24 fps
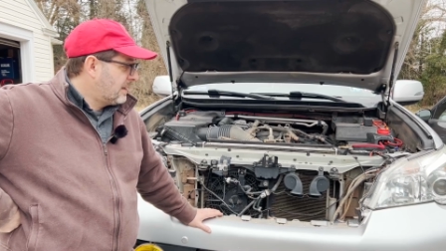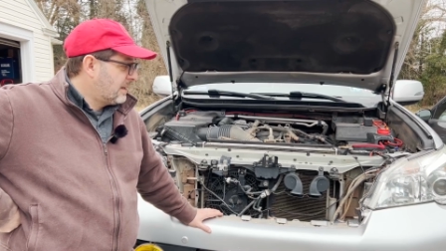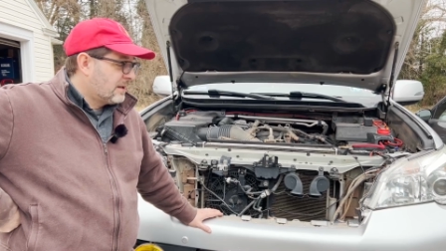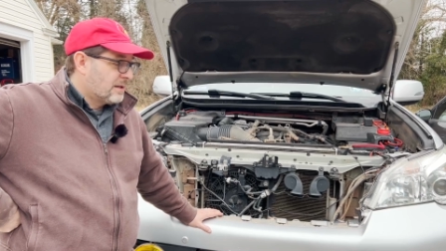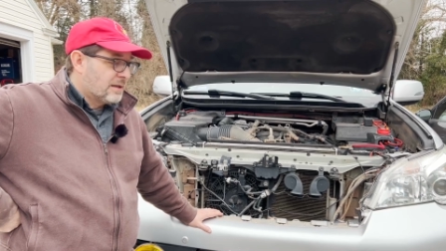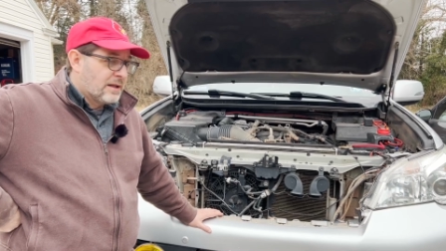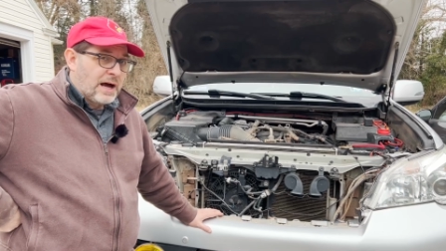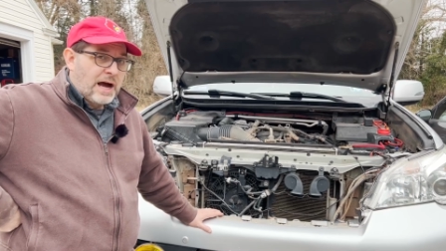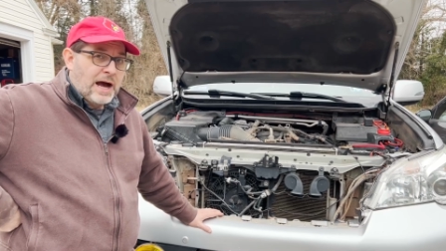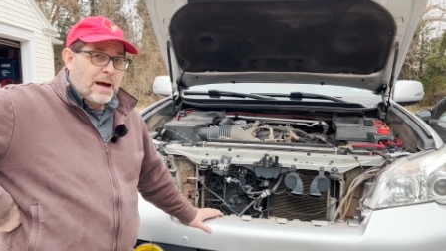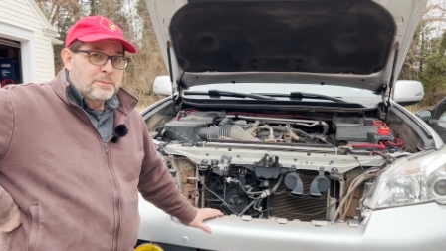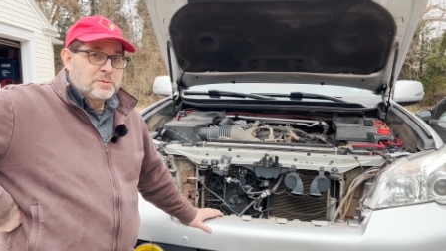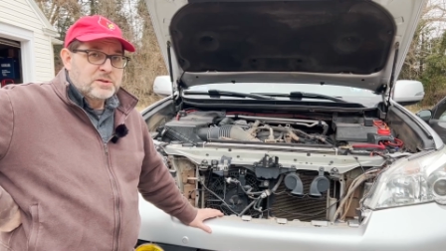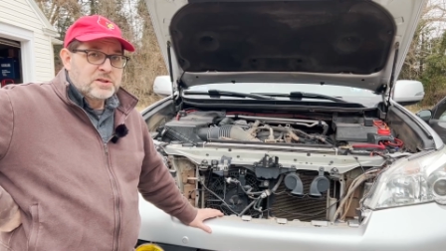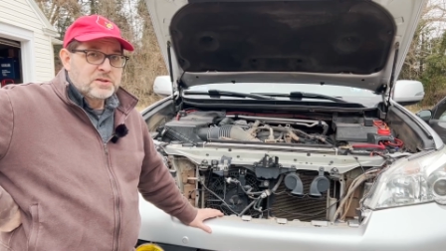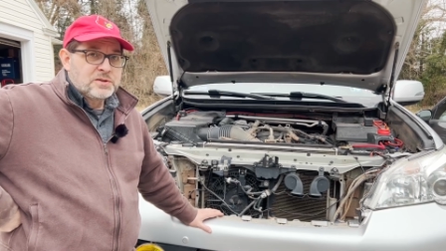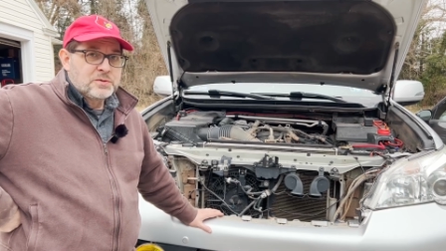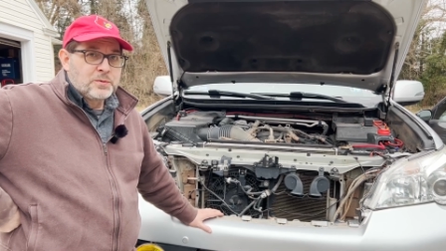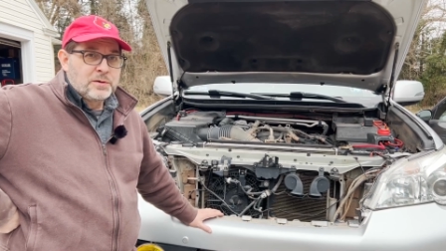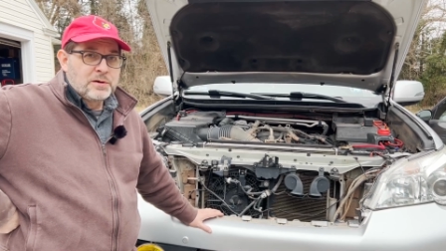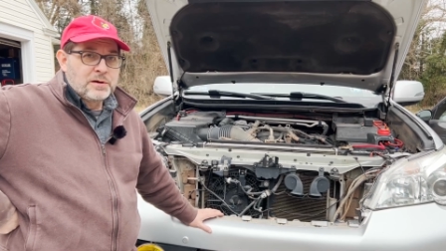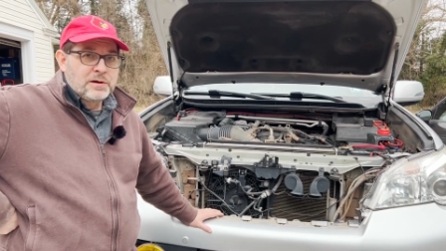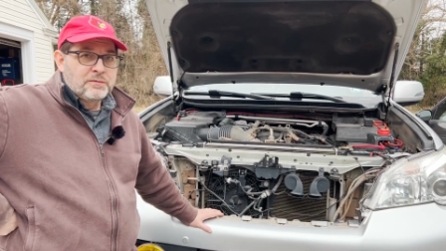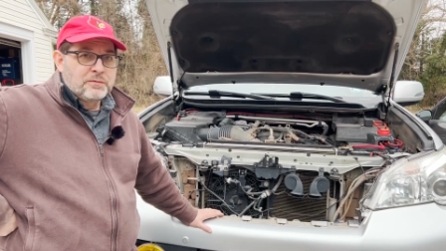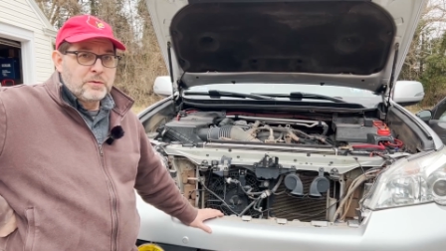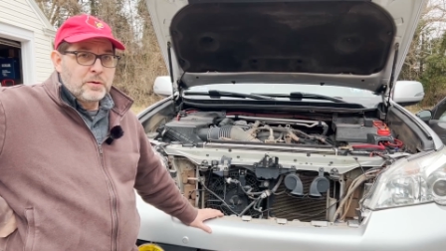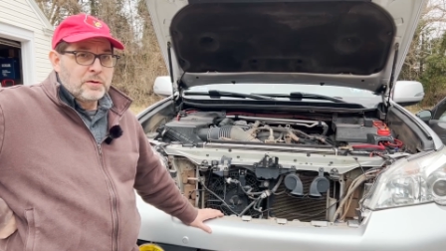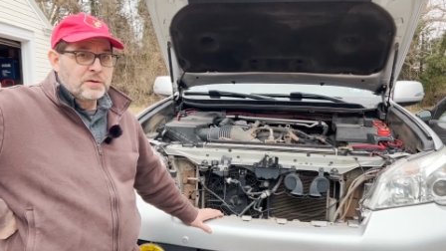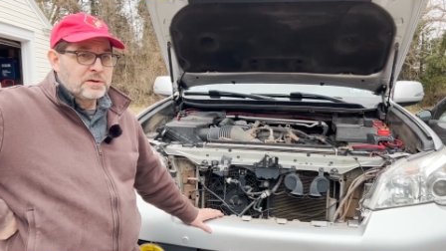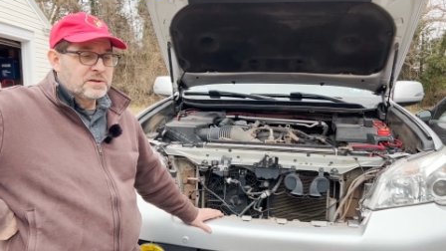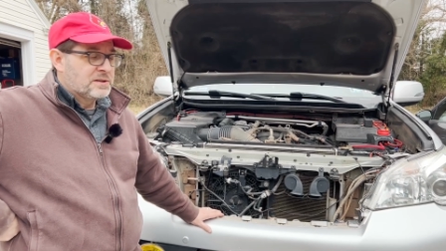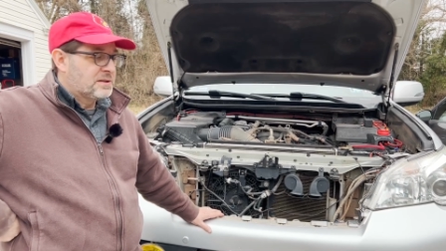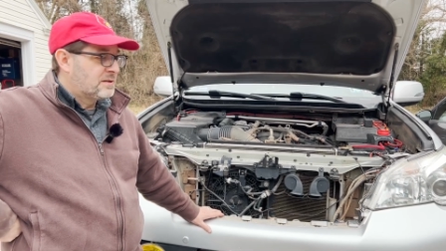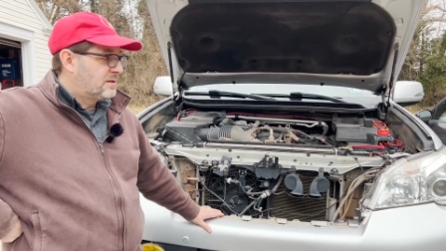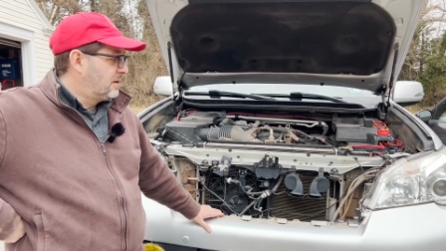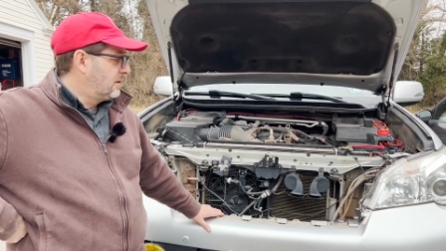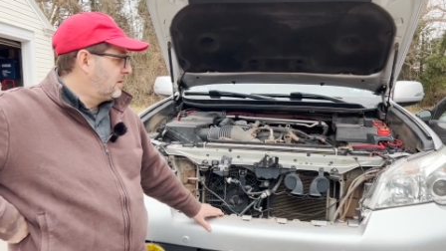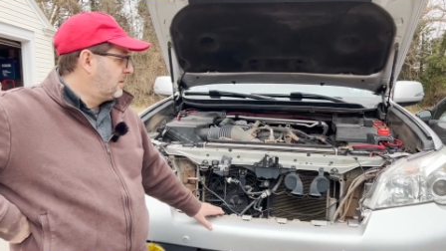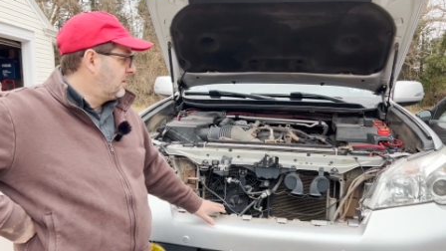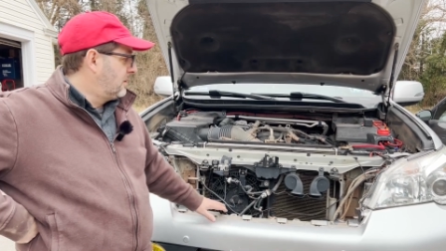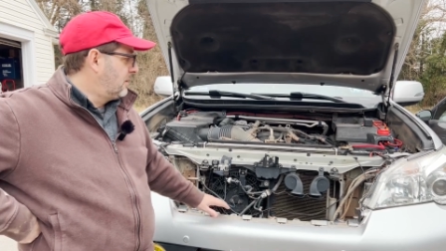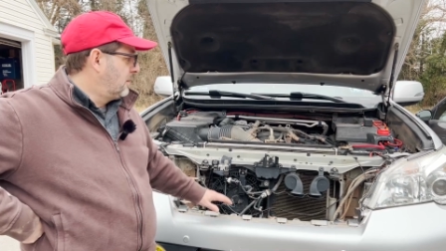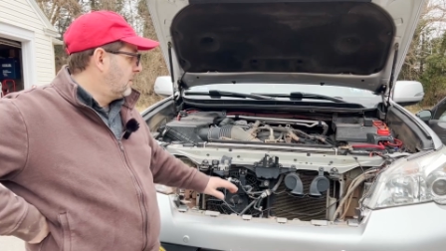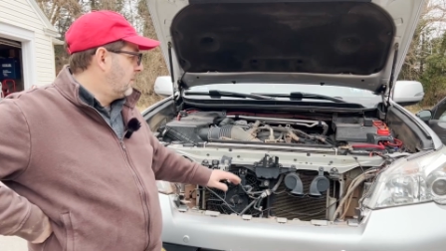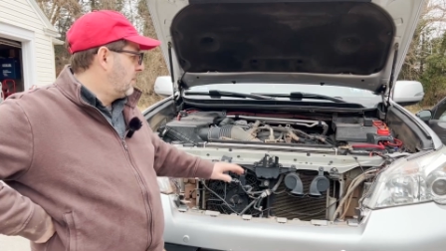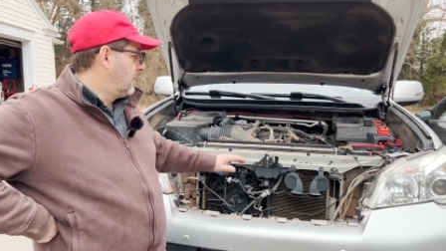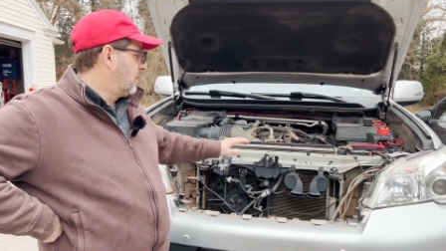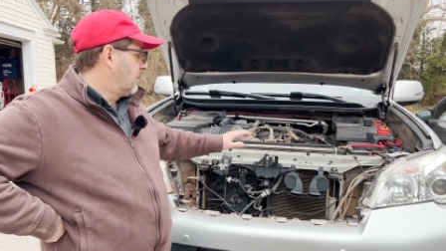the options were, of course,
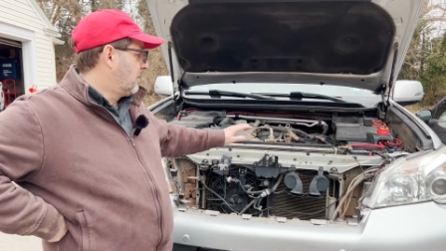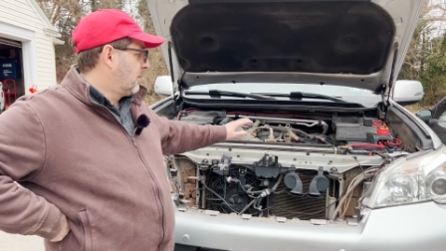to